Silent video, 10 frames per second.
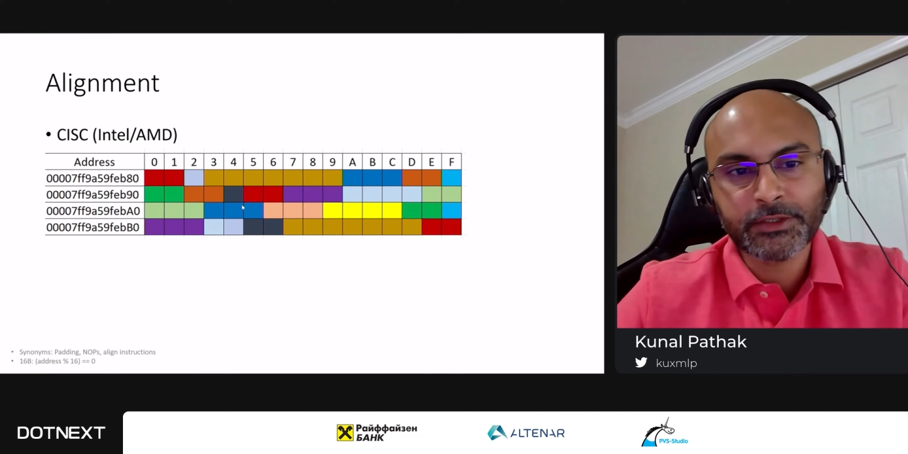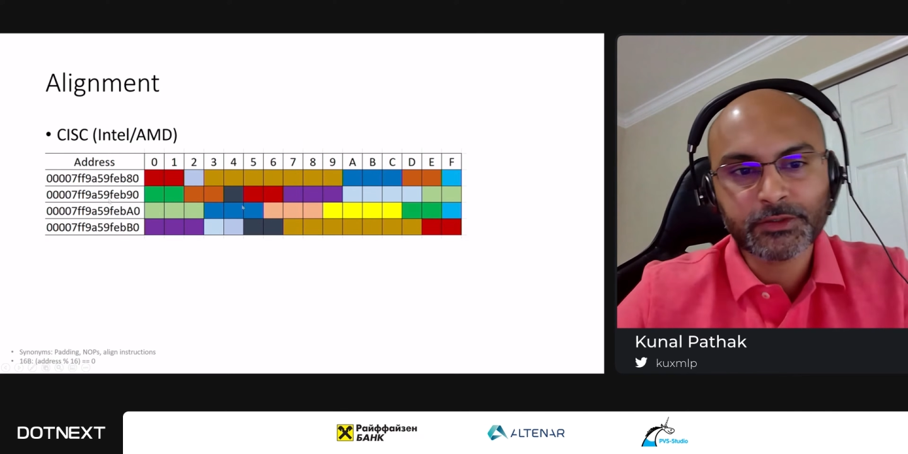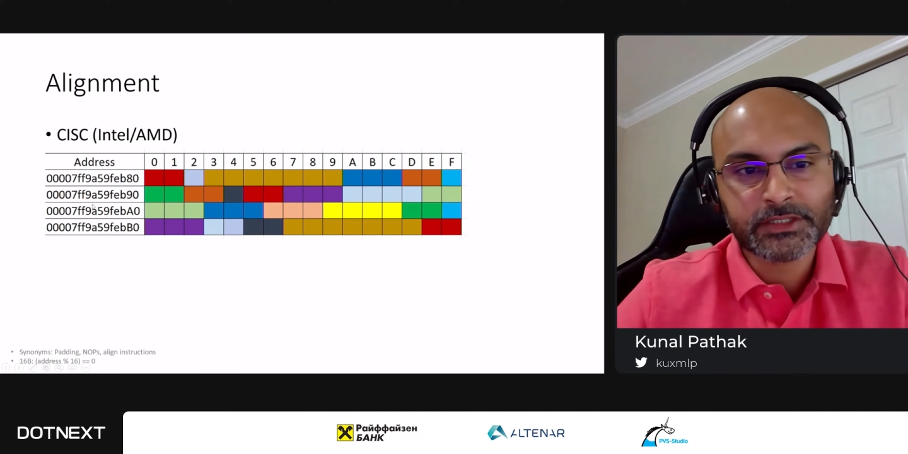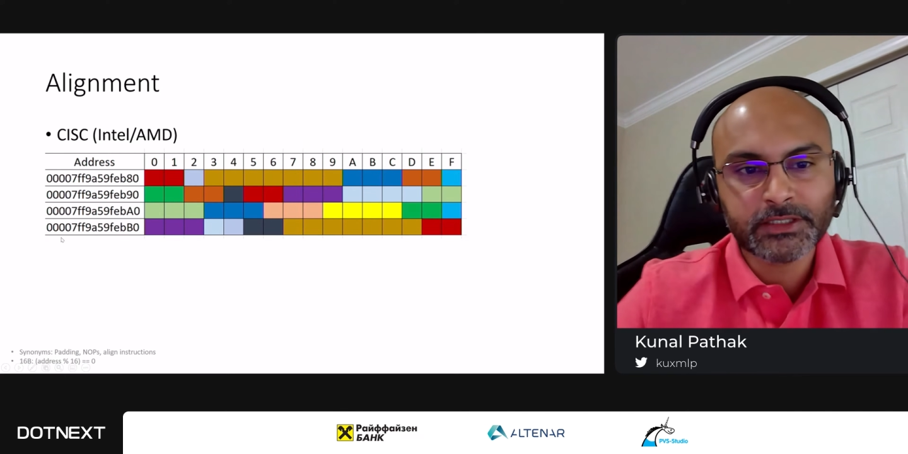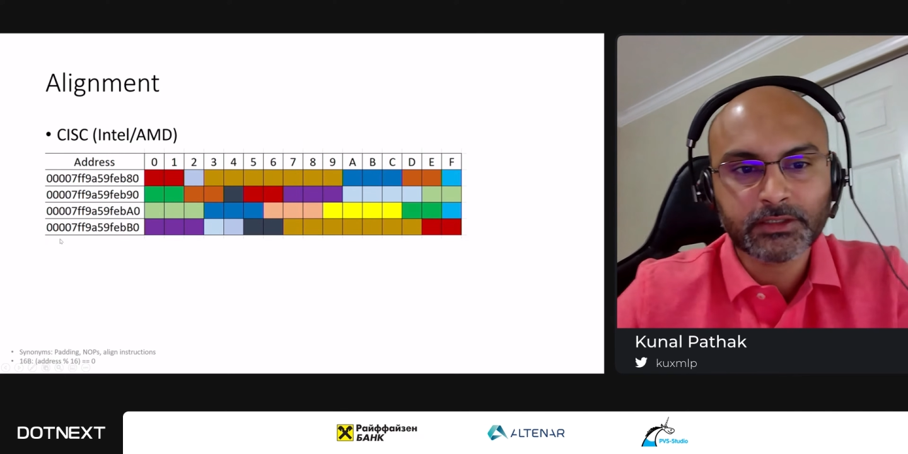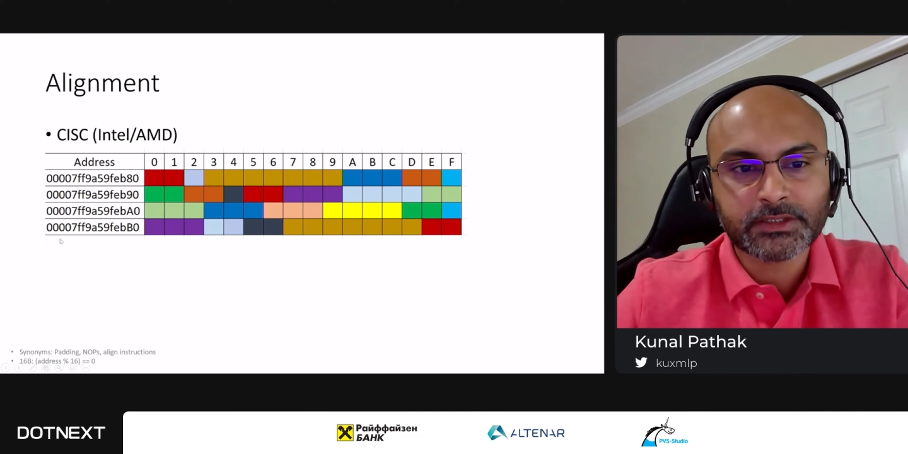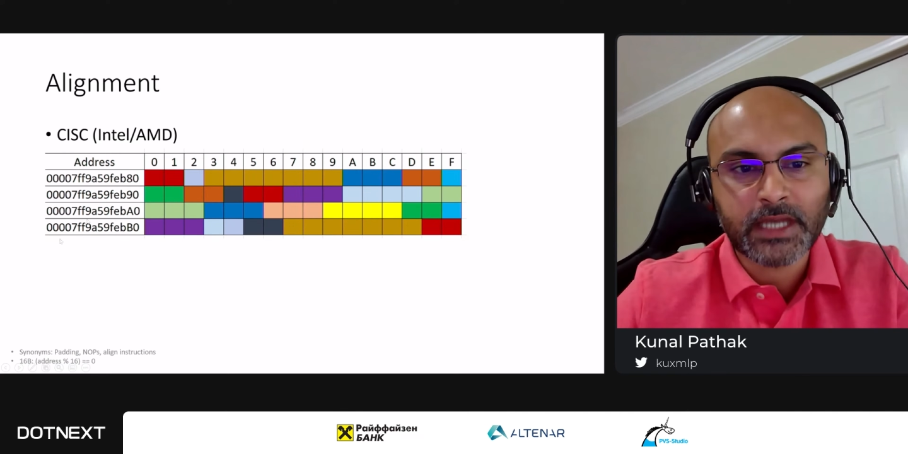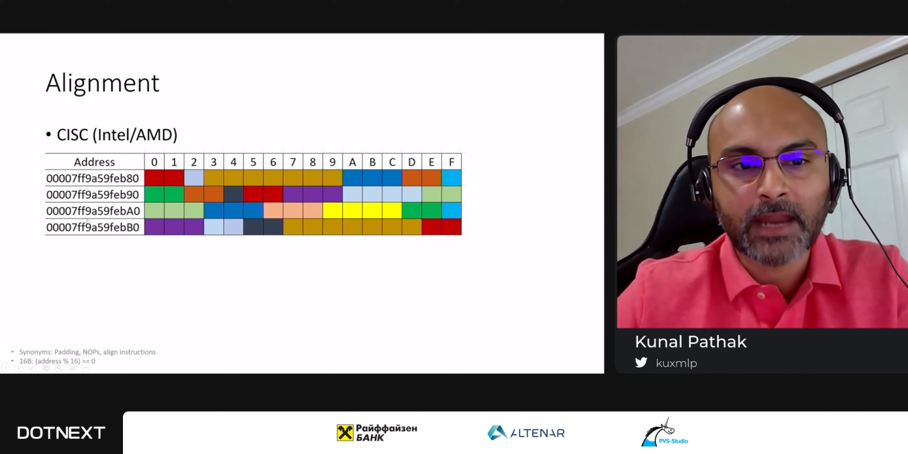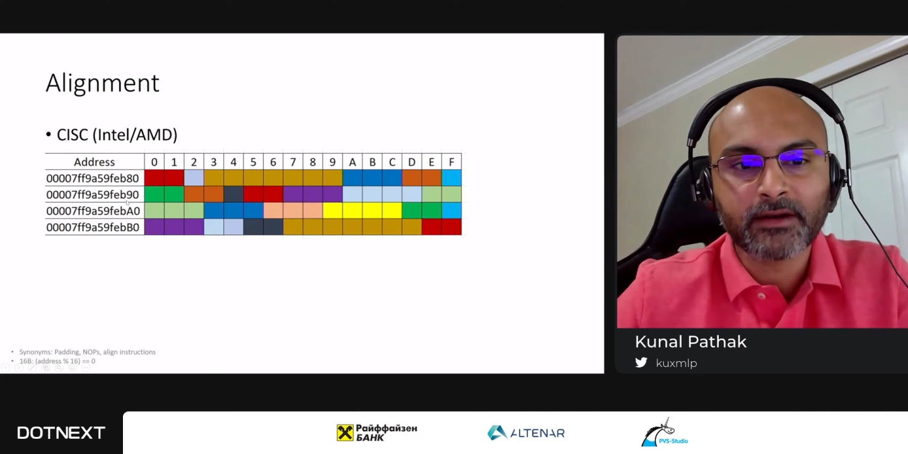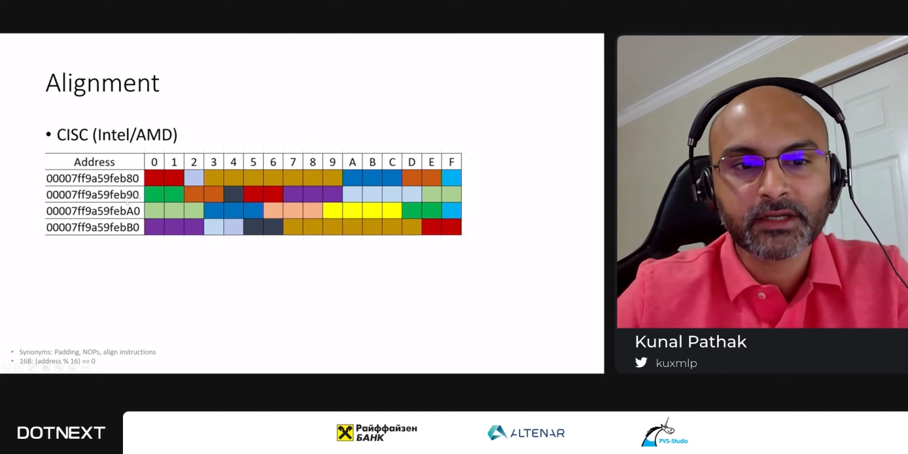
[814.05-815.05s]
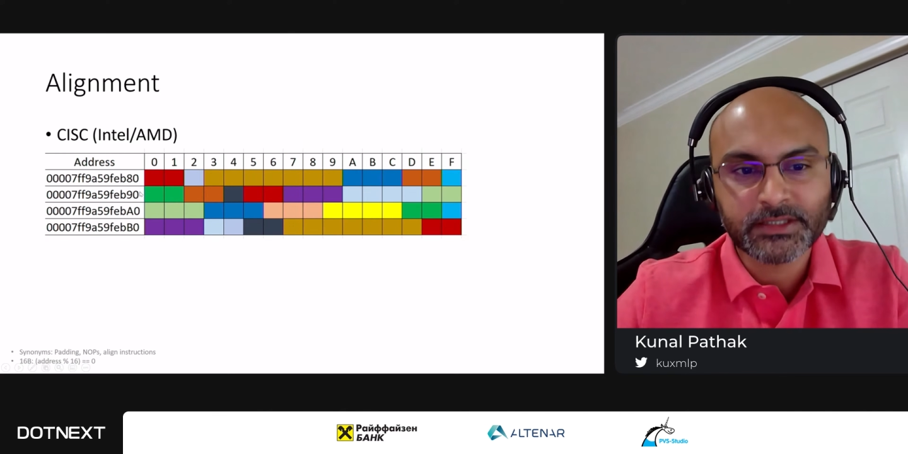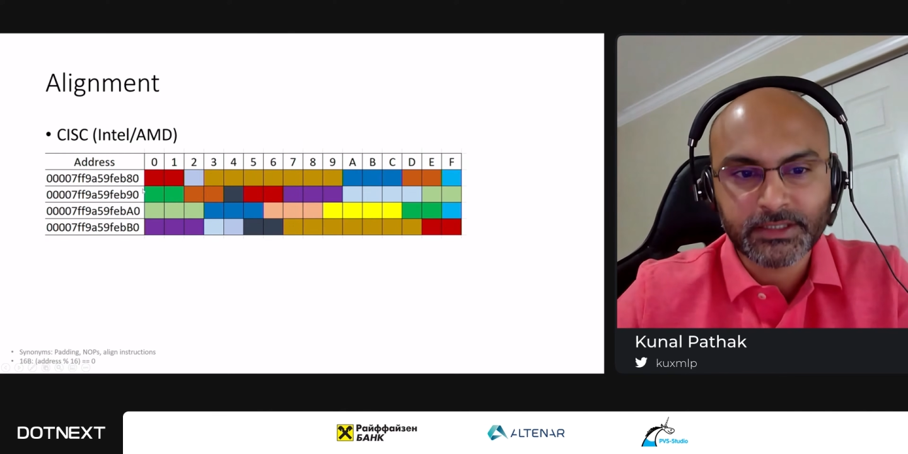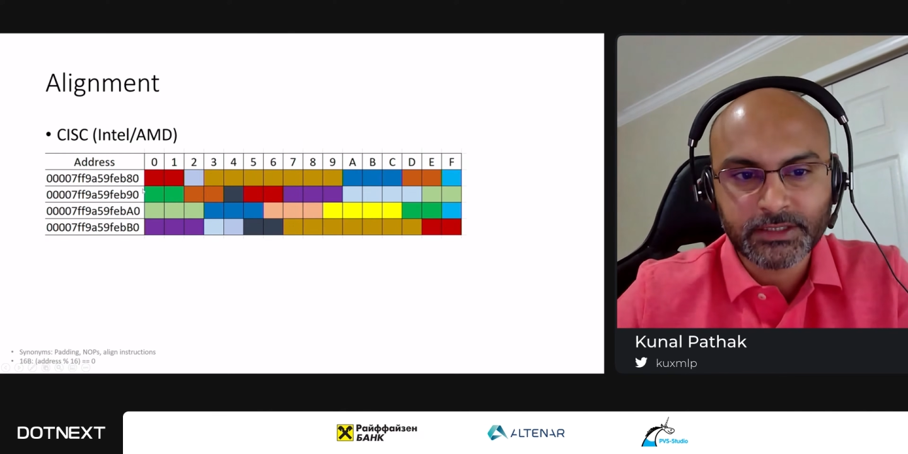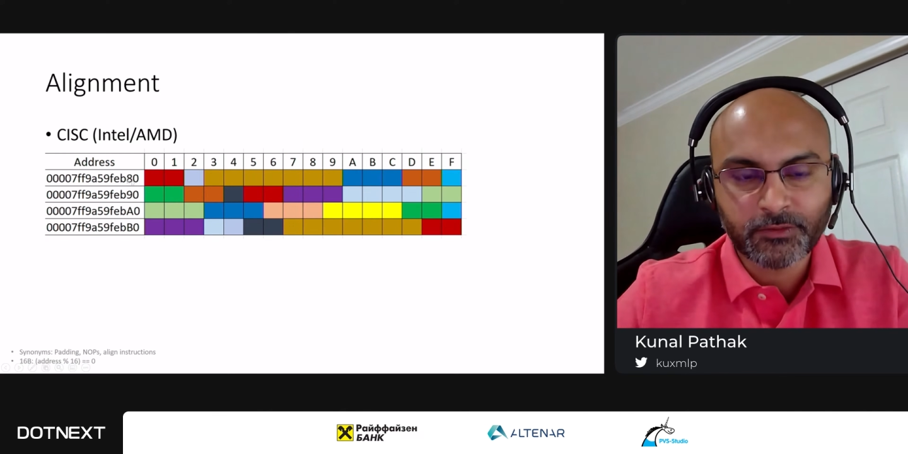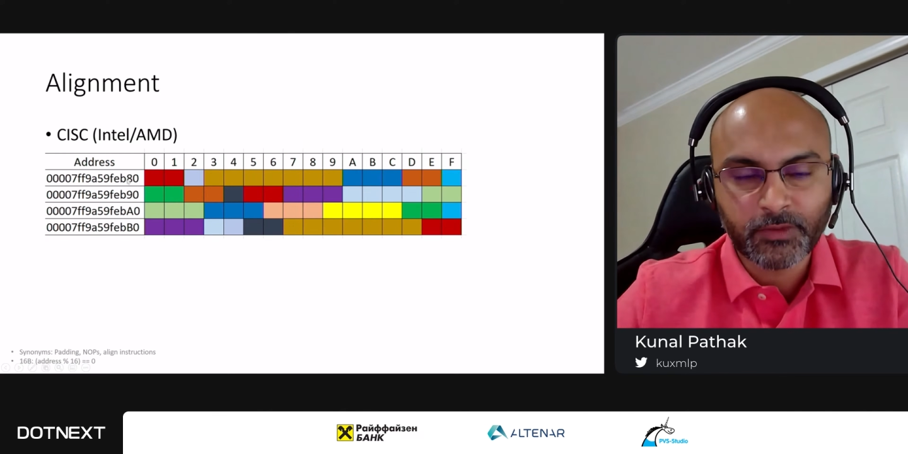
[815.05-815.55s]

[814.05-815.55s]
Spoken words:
you see those addresses